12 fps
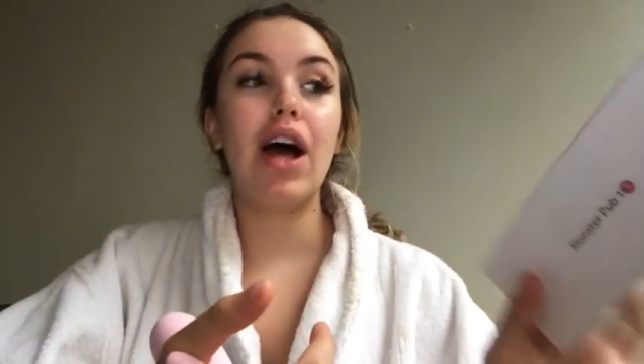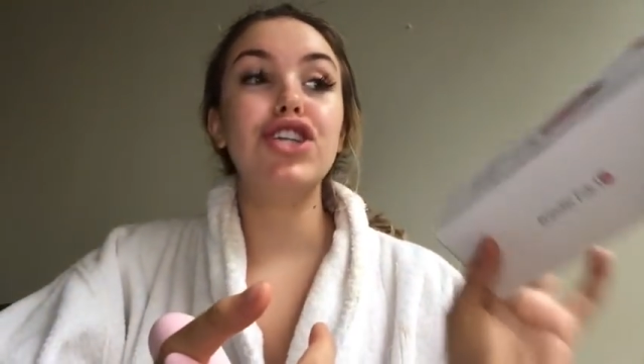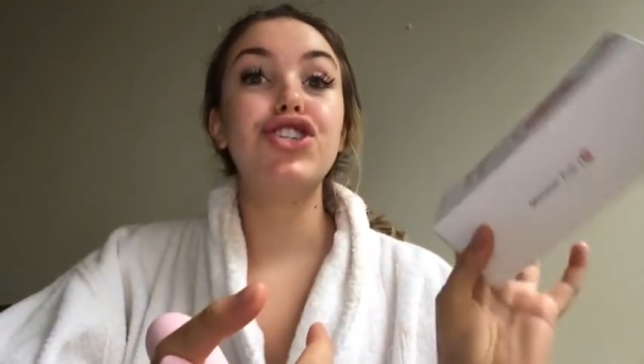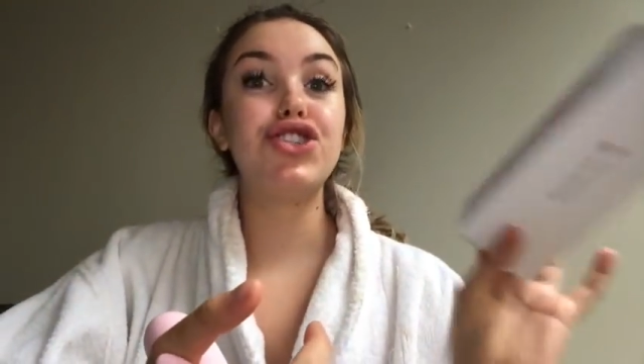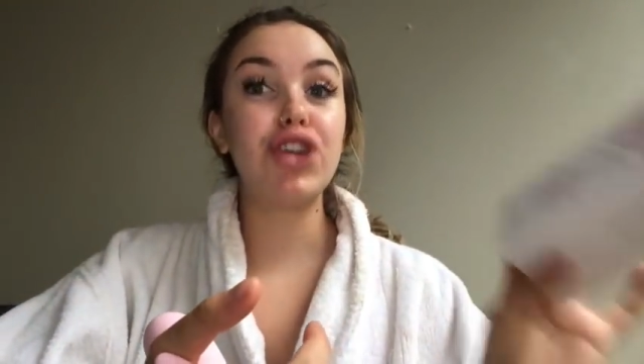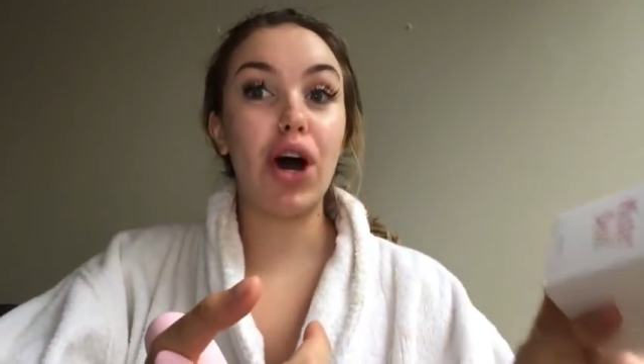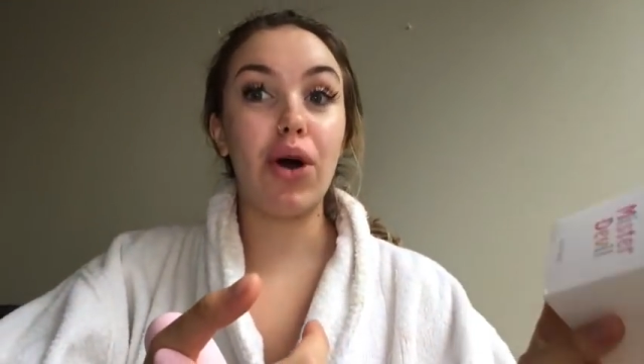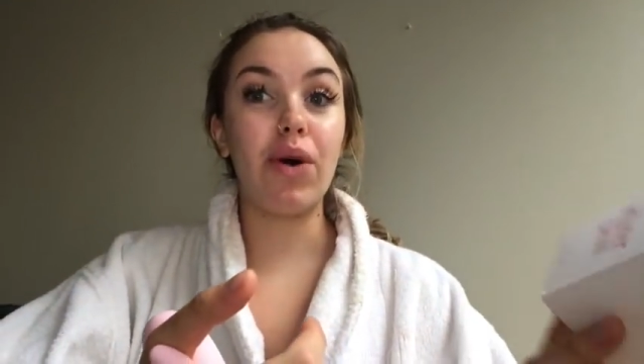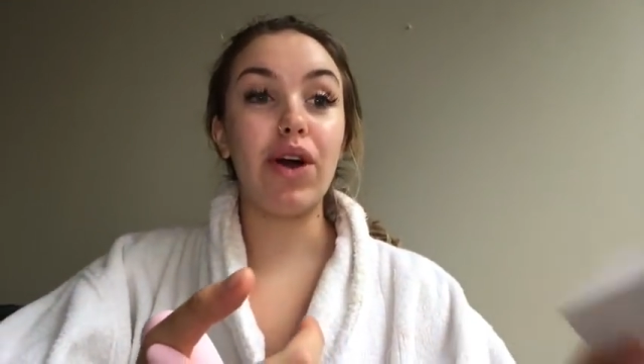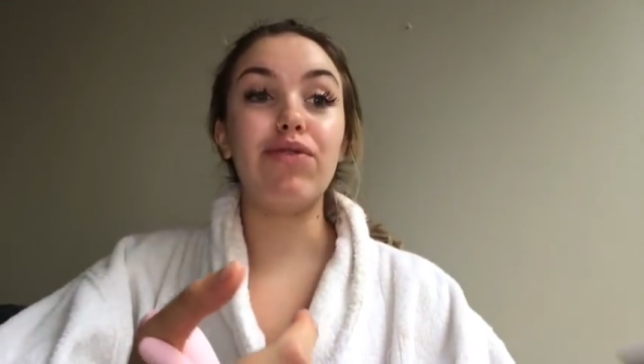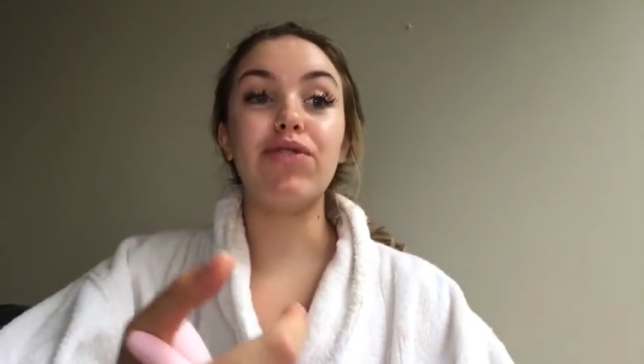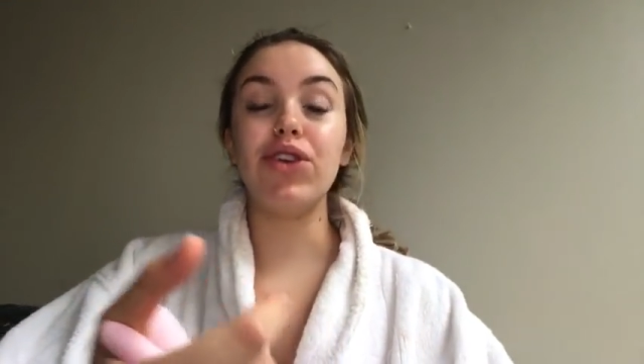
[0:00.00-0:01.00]
So
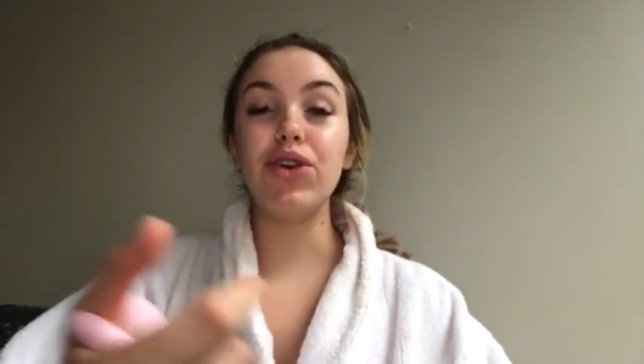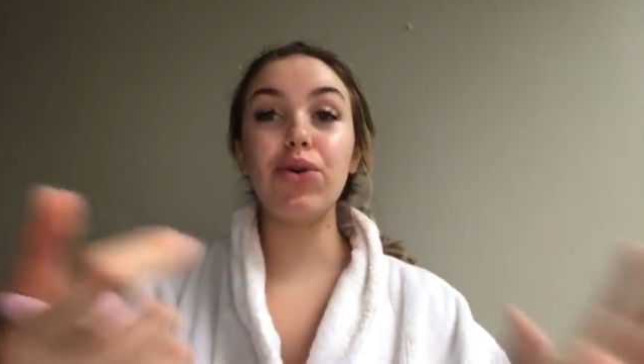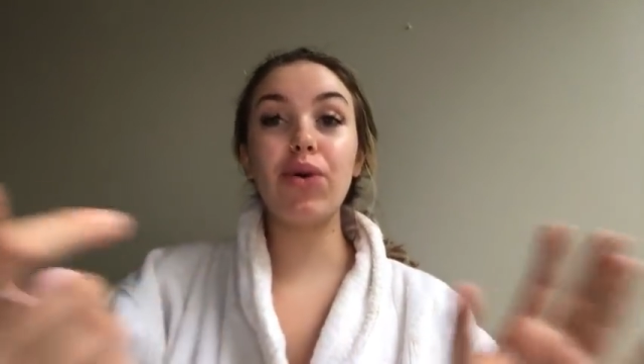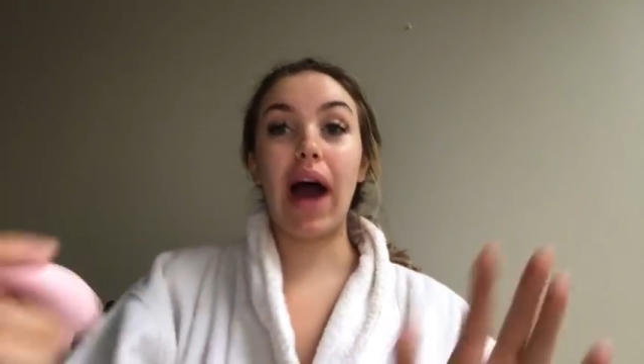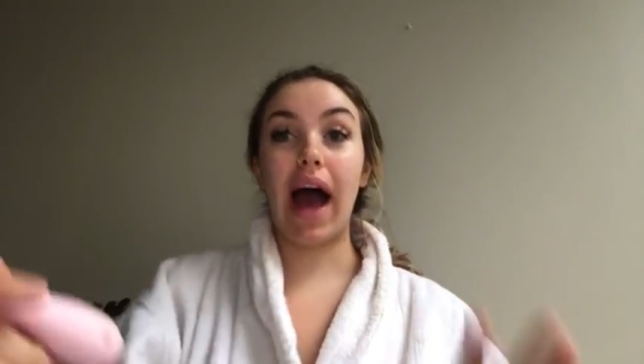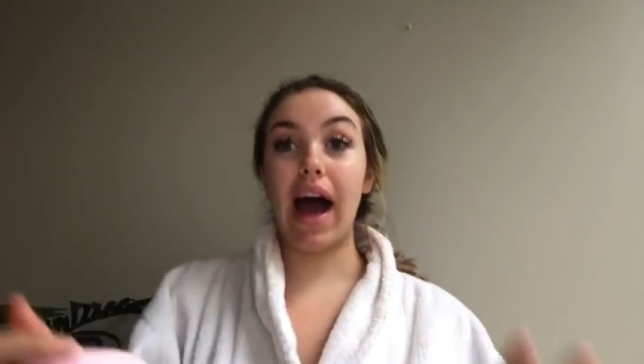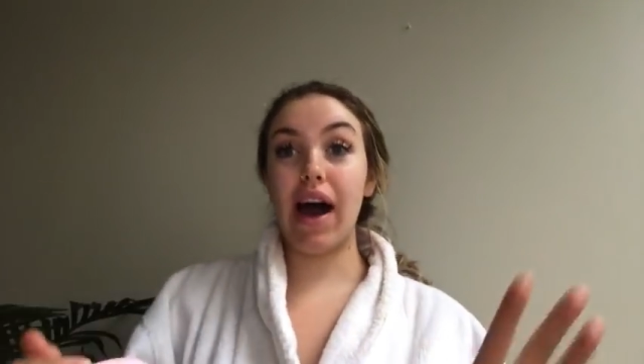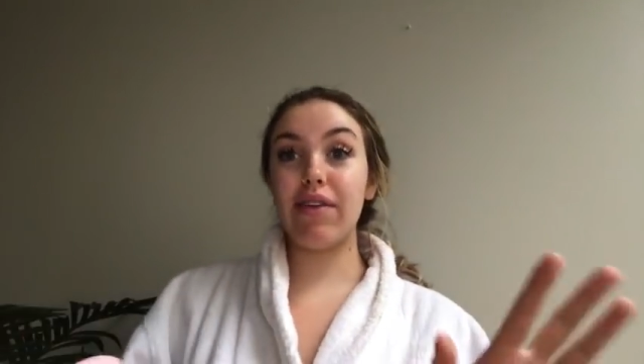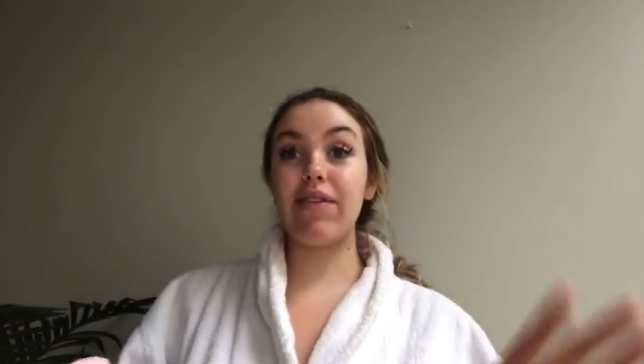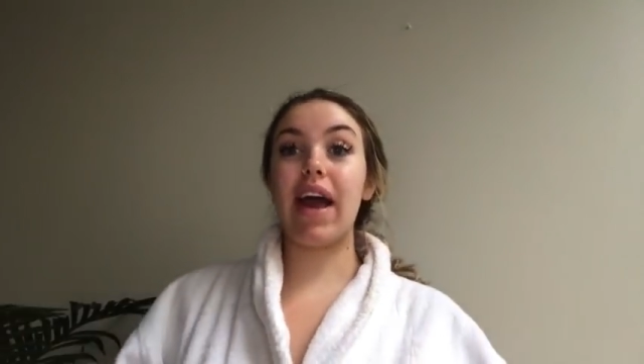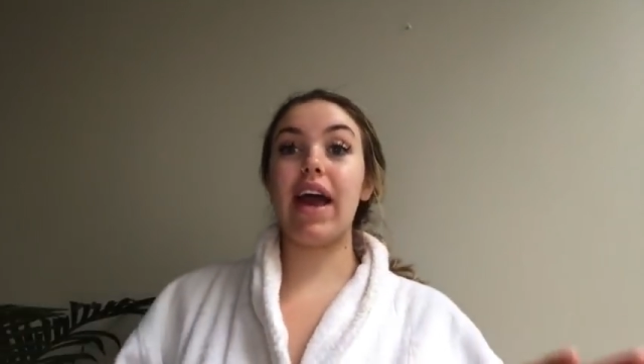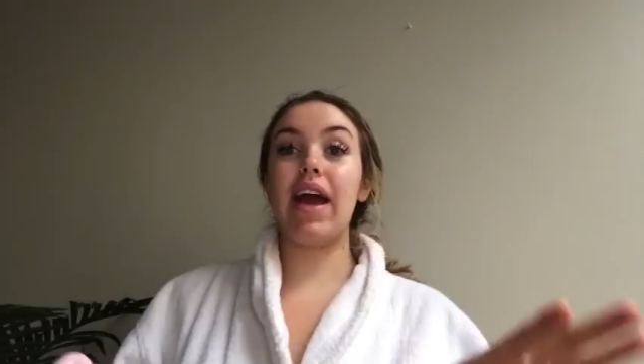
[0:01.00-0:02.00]
if you
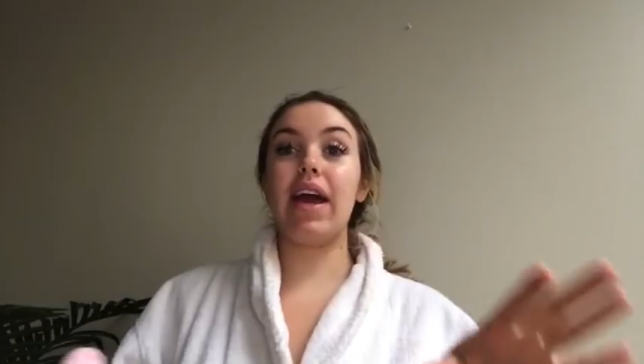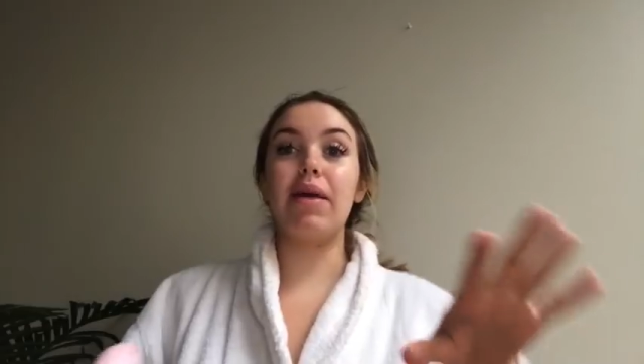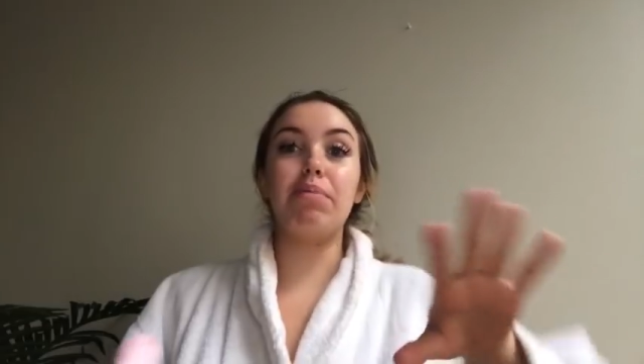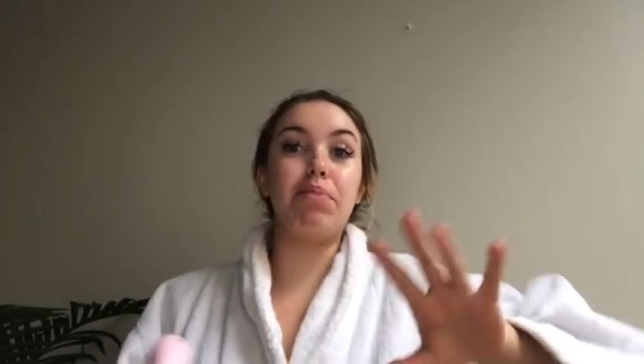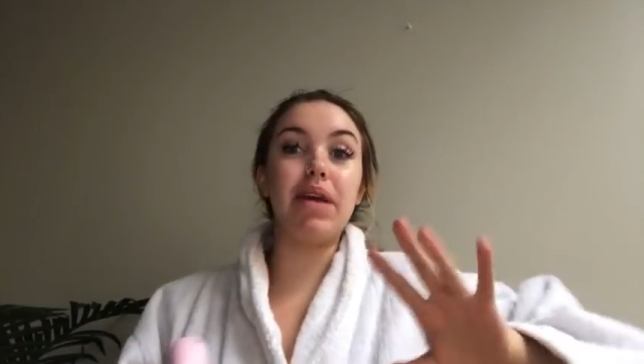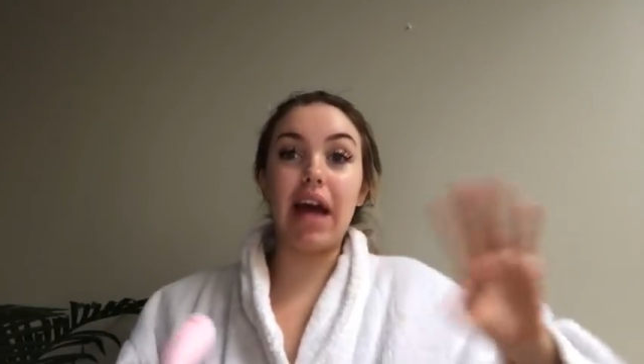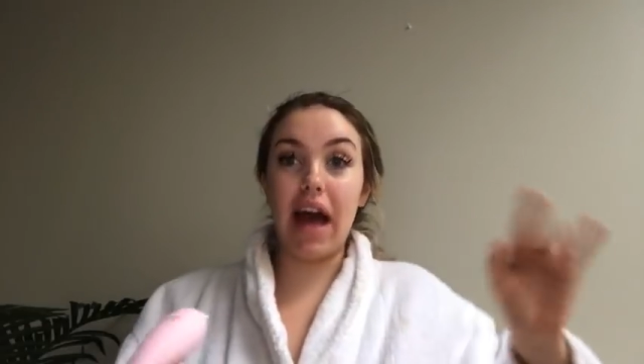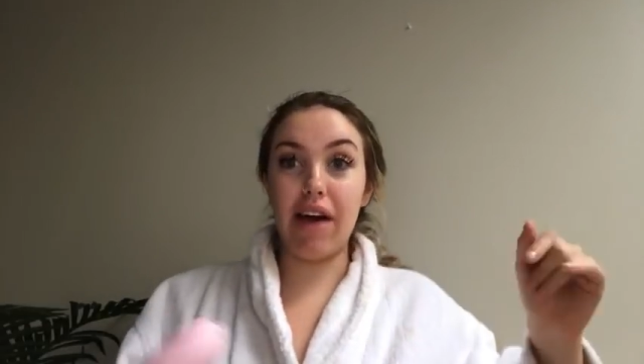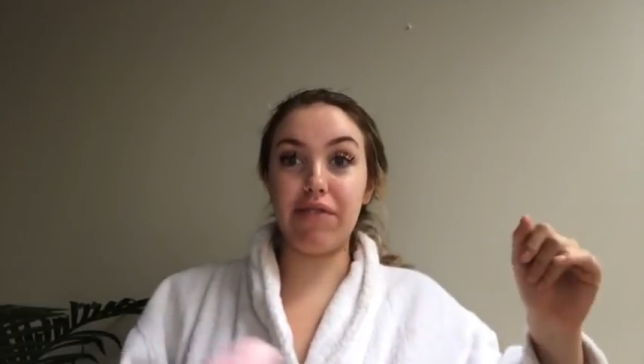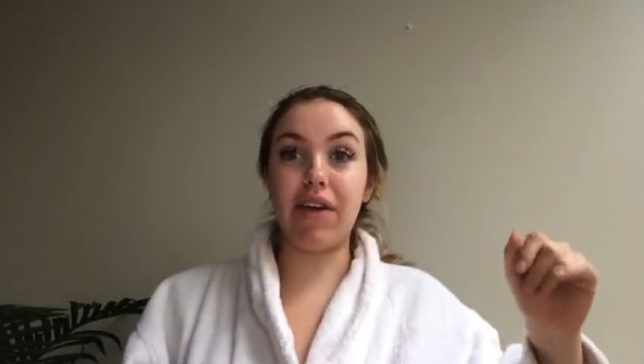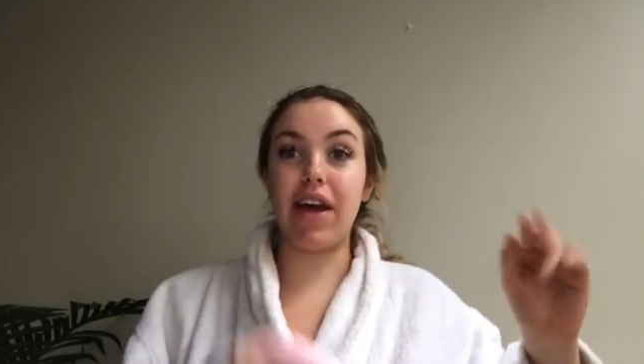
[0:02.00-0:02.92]
have a BF,